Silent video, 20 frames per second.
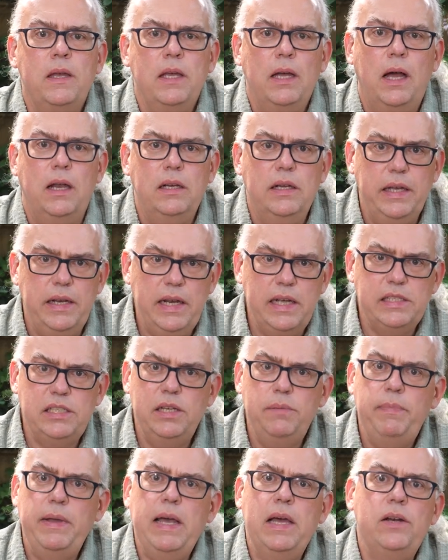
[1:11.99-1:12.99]
A lead
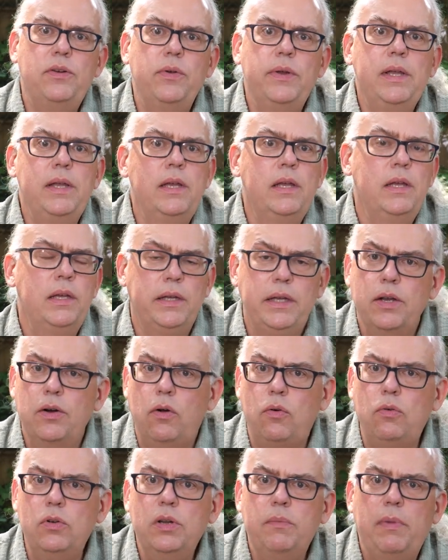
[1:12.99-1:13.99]
acid battery can
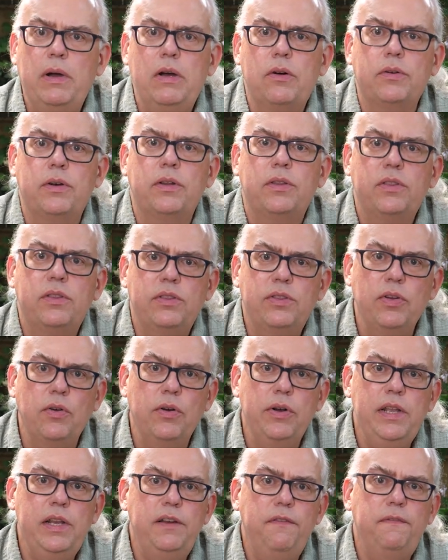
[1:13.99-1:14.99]
hold about
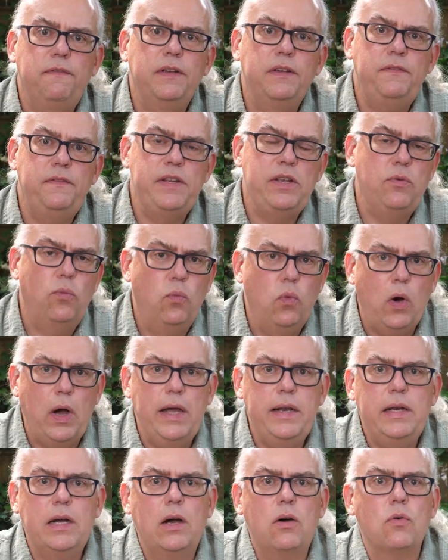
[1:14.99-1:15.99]
thirty to fifty
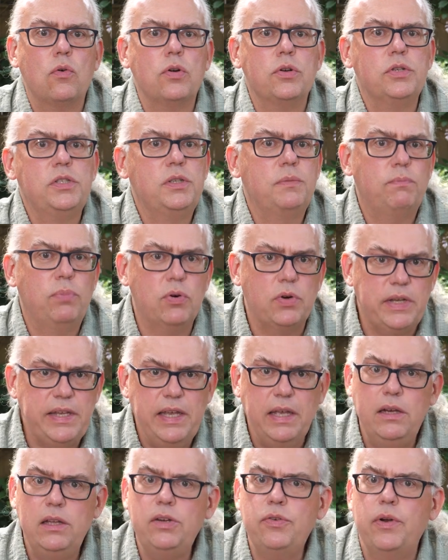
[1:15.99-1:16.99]
watt hours per
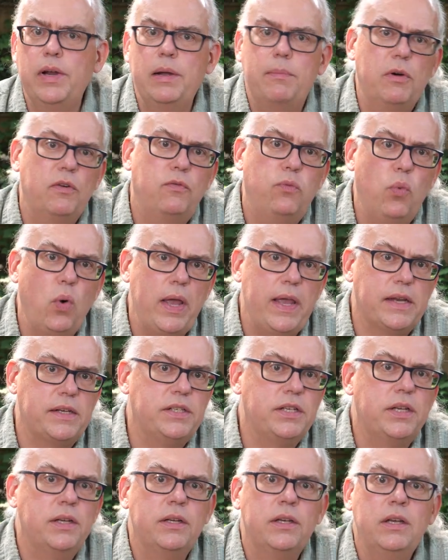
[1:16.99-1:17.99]
kilogram of
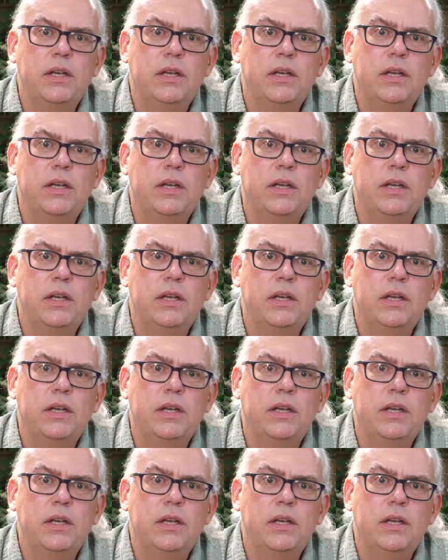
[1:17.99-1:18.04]
weight,